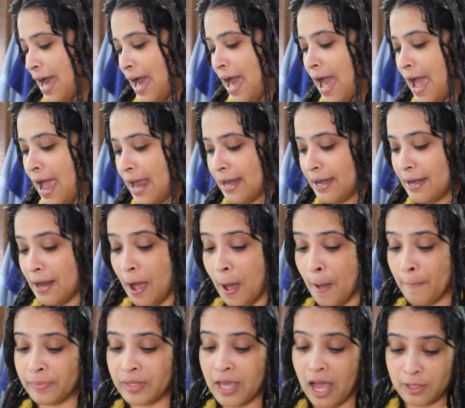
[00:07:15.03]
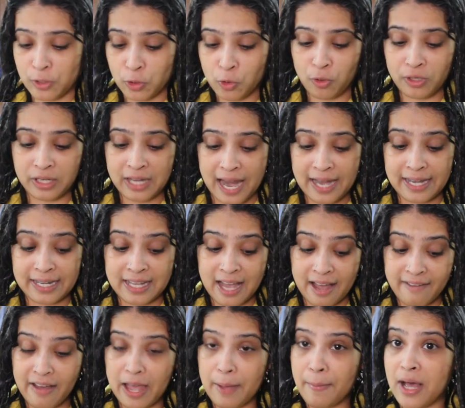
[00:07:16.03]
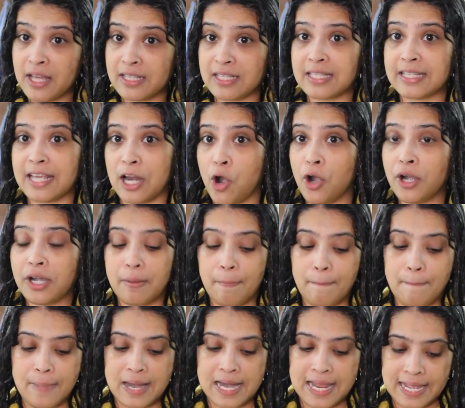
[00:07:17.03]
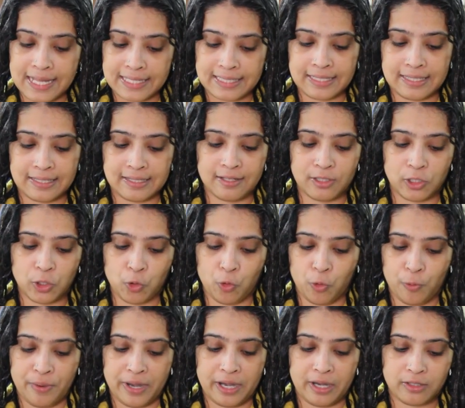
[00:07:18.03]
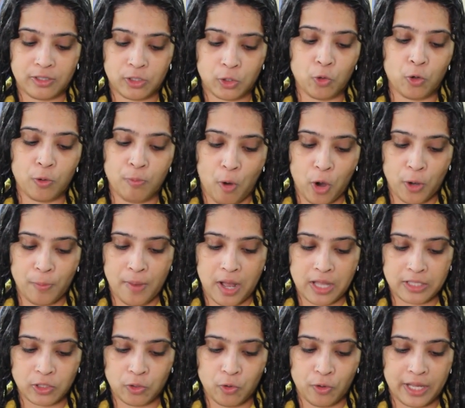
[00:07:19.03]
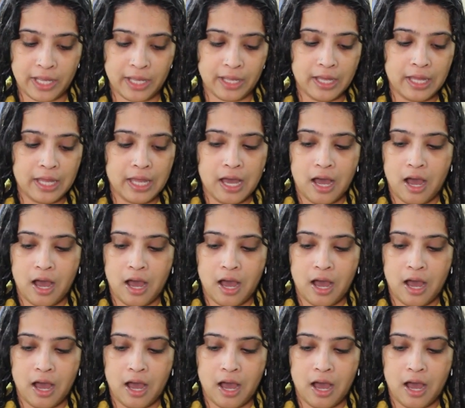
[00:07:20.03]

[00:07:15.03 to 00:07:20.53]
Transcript: and DIY masks cannot replace a store-bought mask, okay?